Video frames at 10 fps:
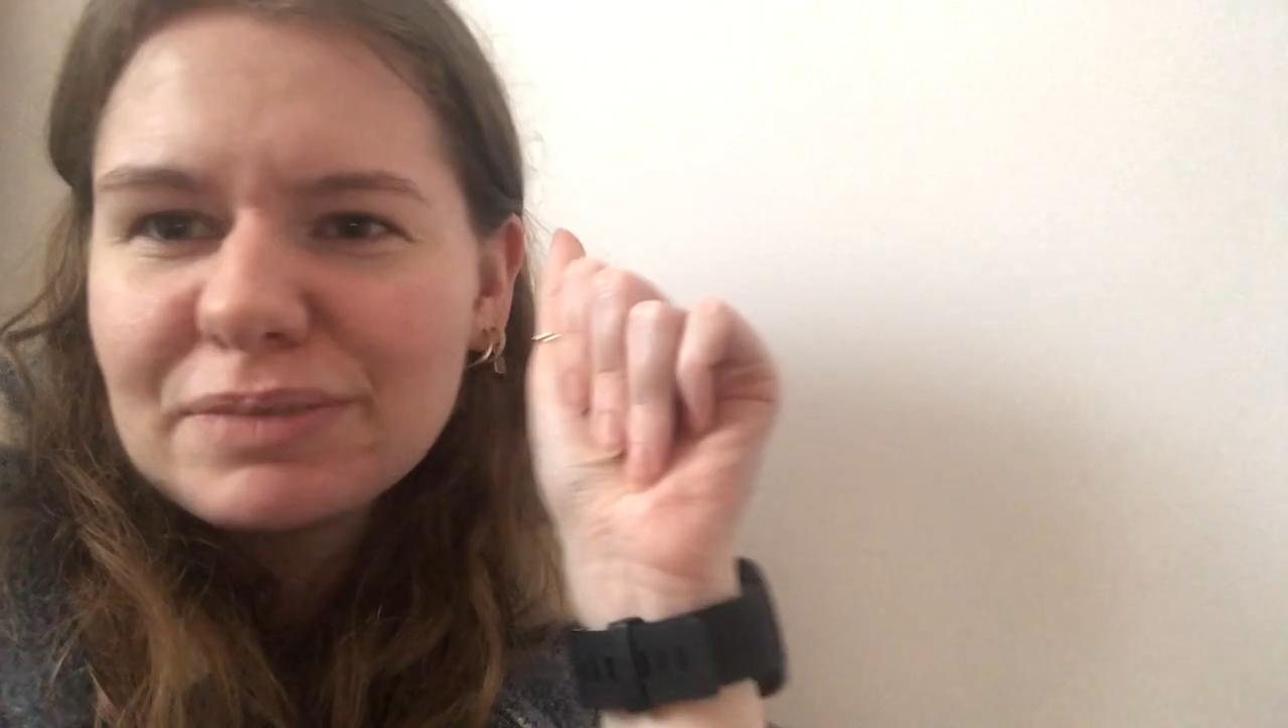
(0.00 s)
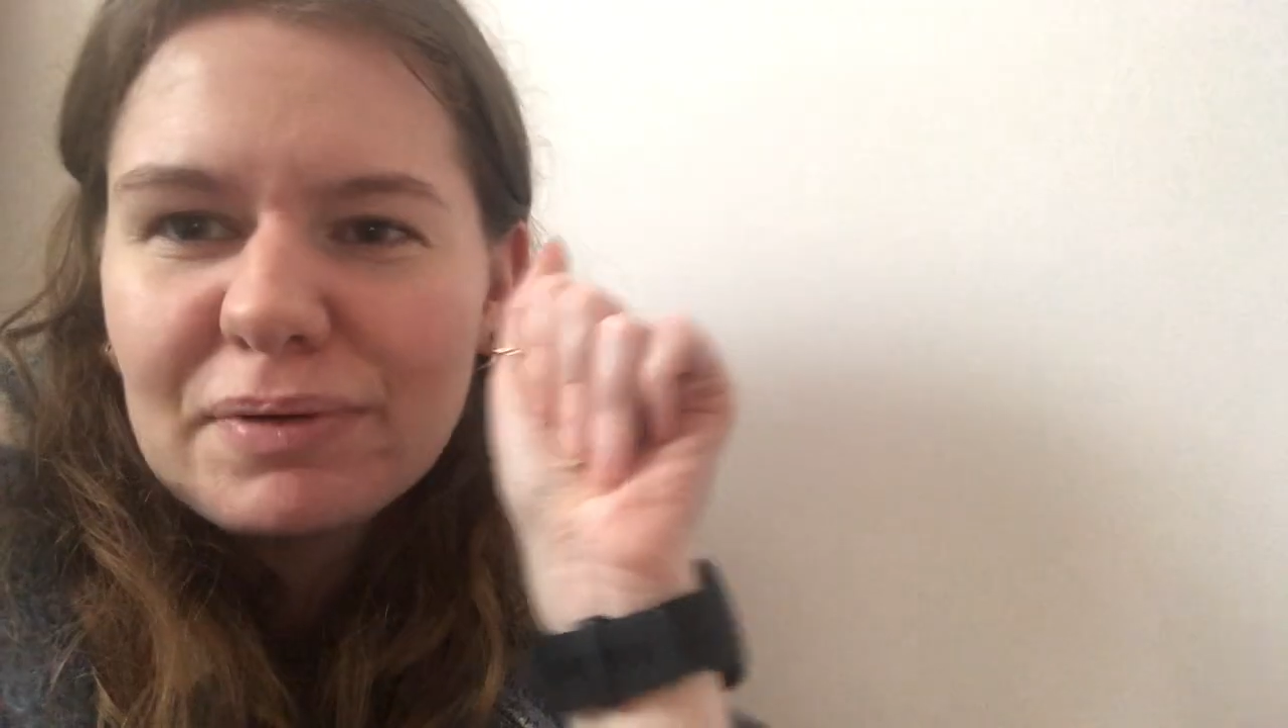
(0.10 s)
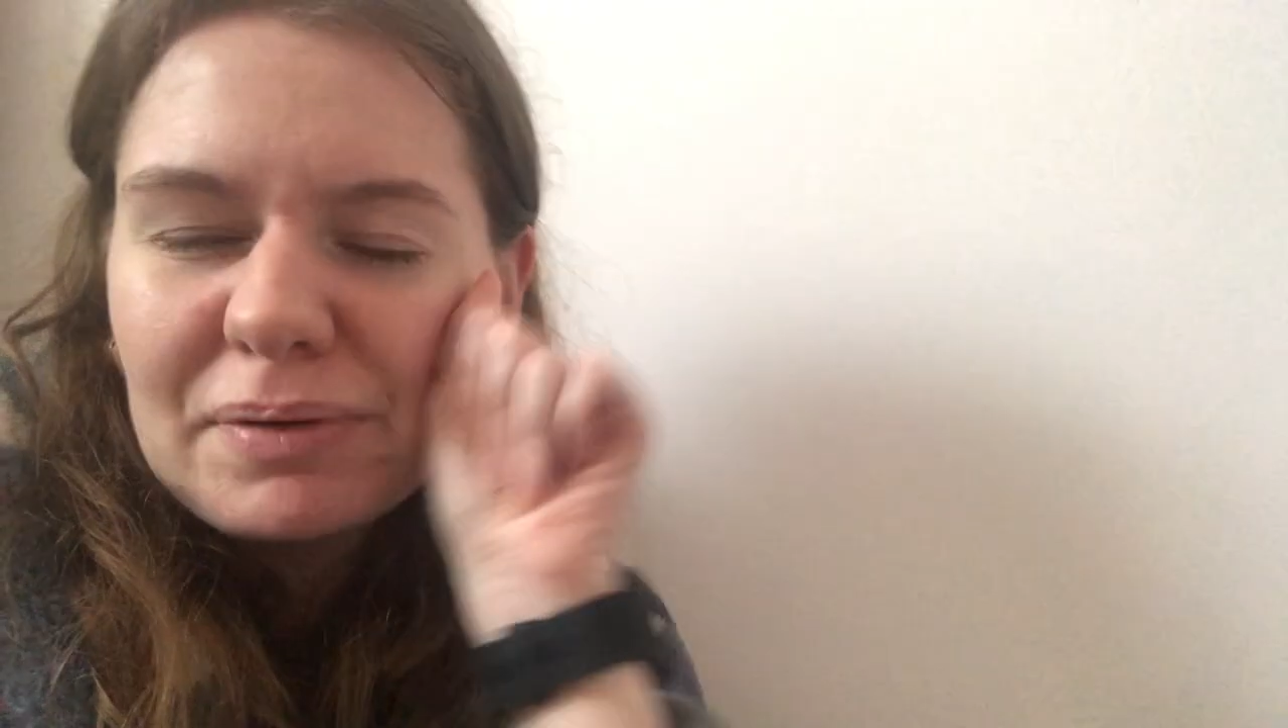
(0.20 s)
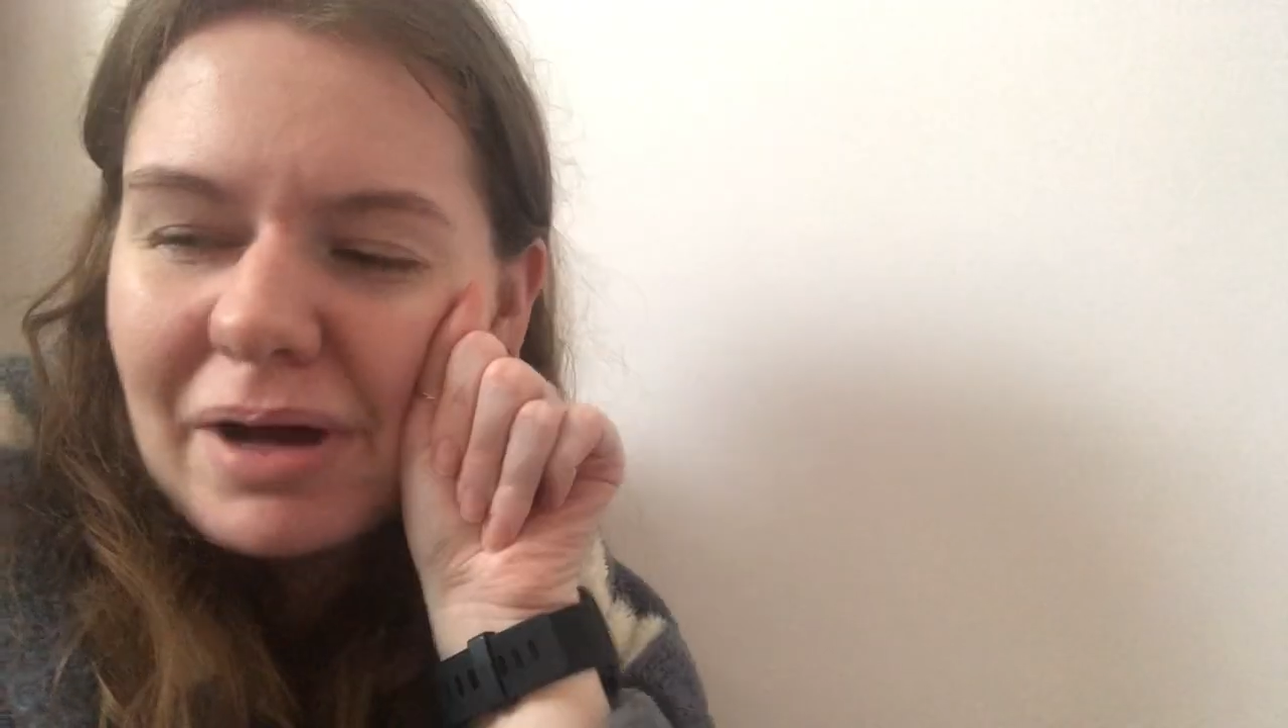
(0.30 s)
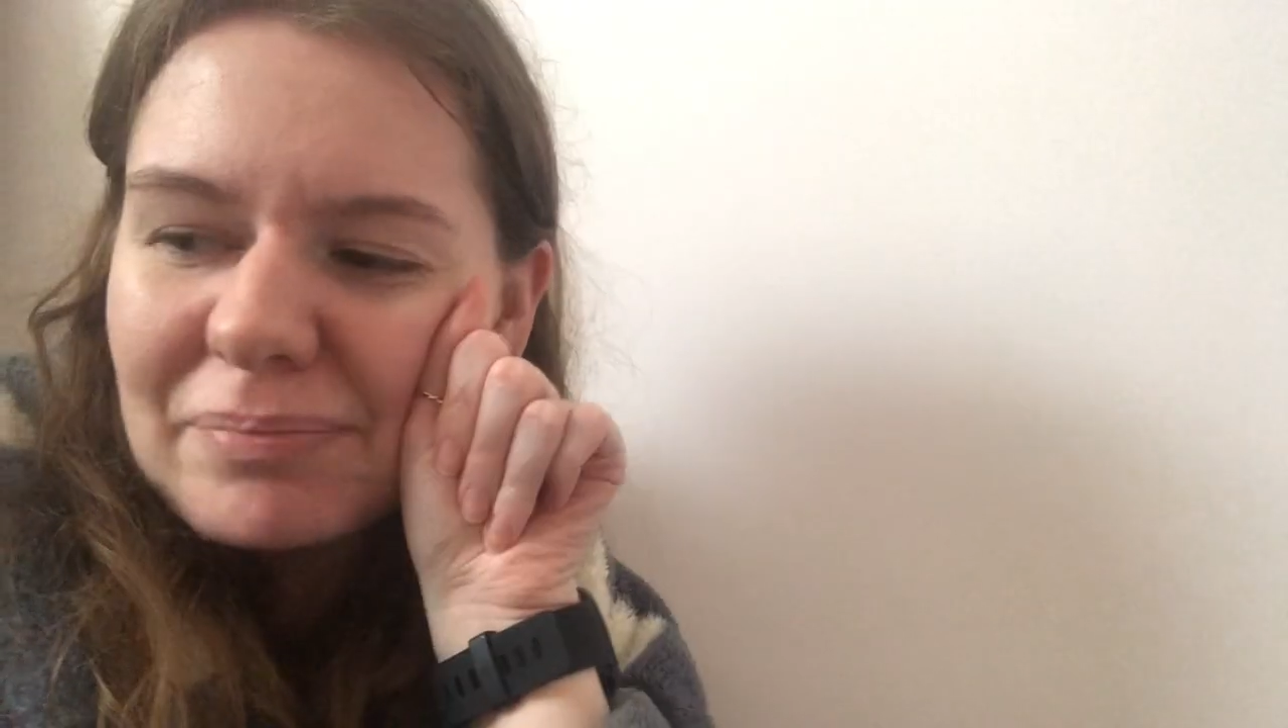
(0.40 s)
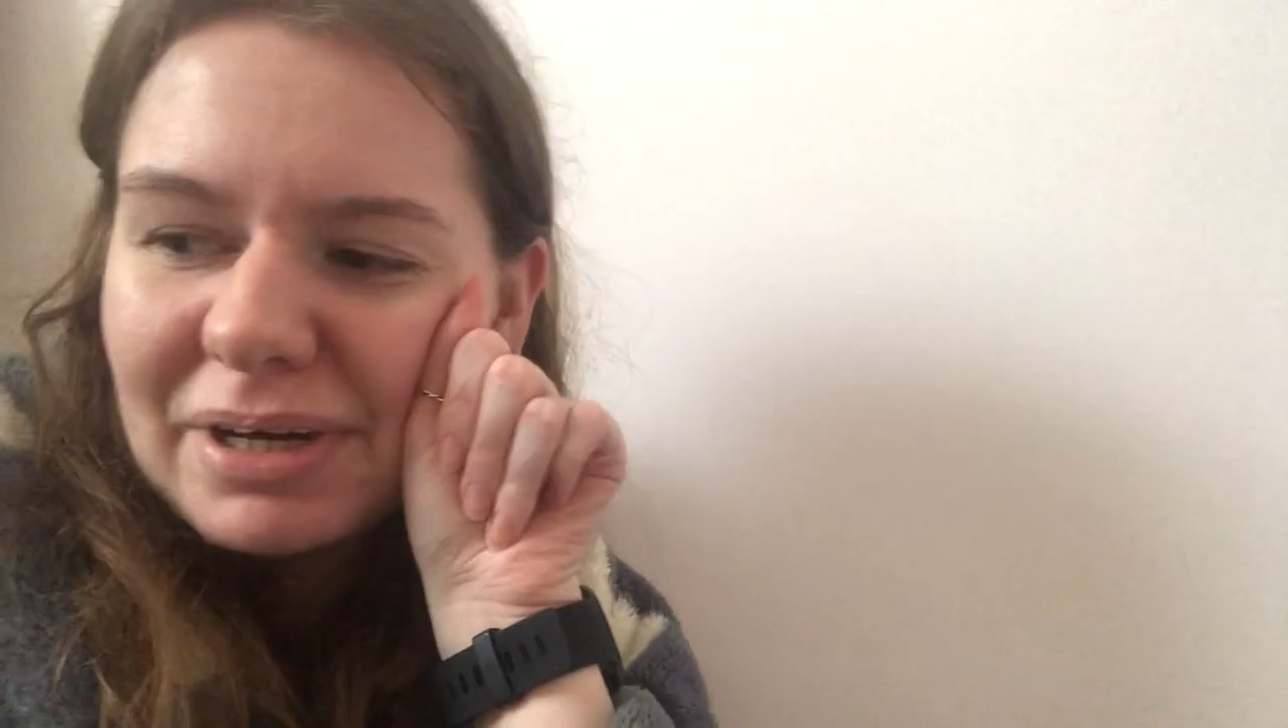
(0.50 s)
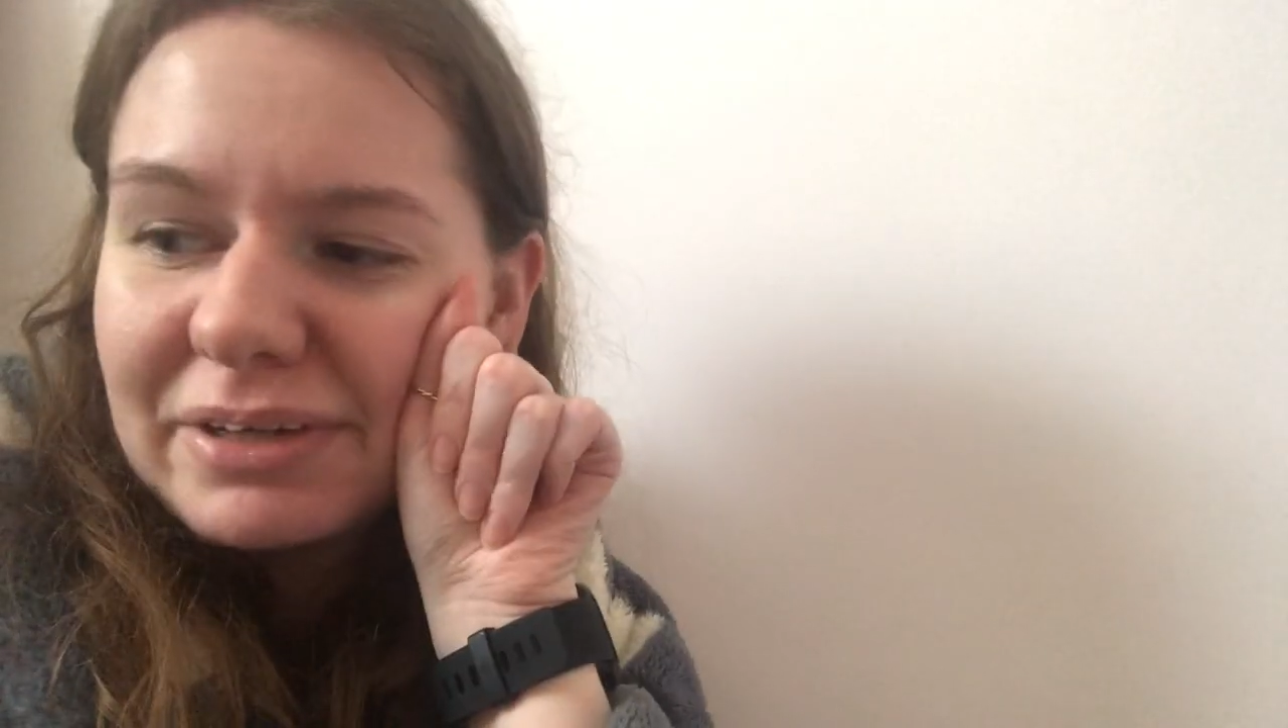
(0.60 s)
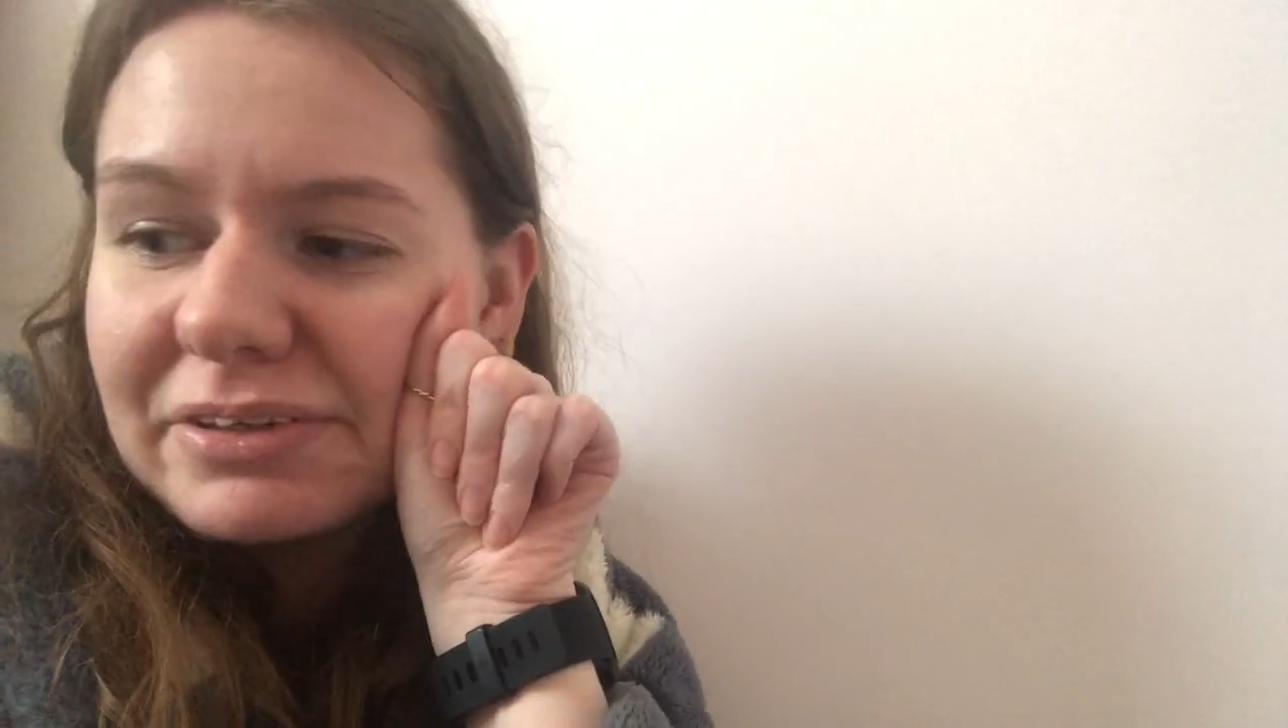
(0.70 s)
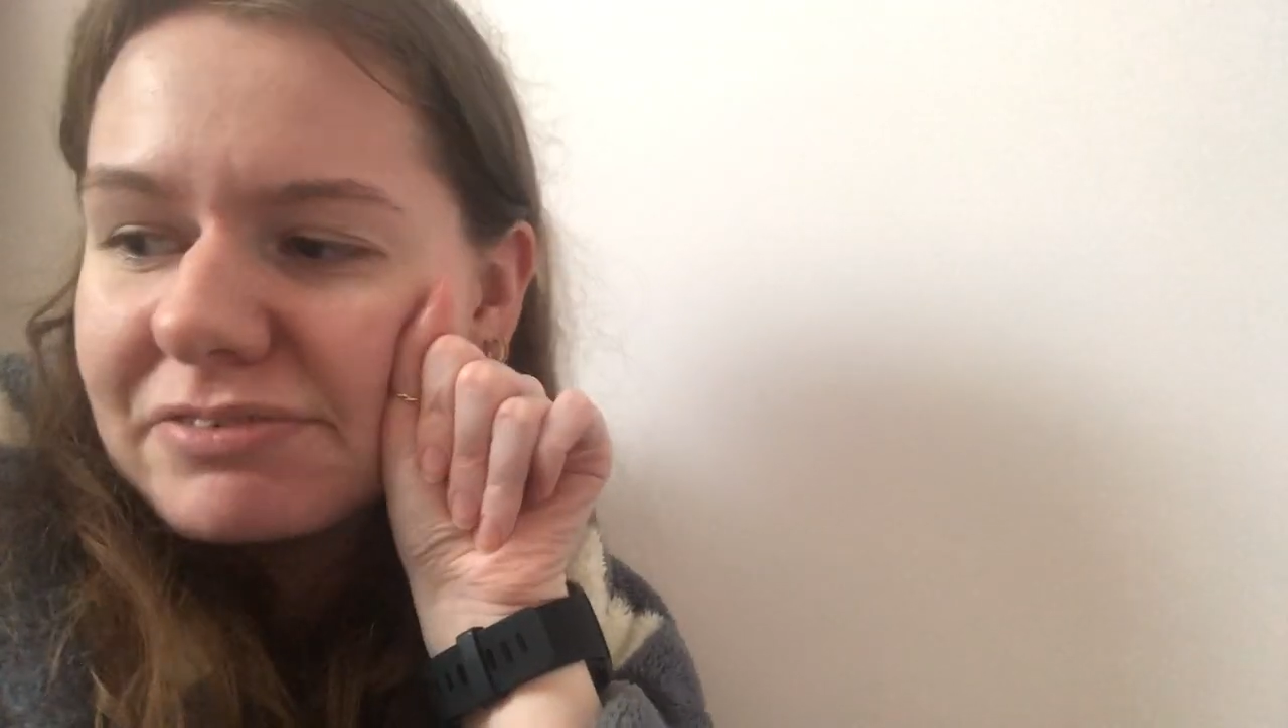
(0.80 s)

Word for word: to become like a new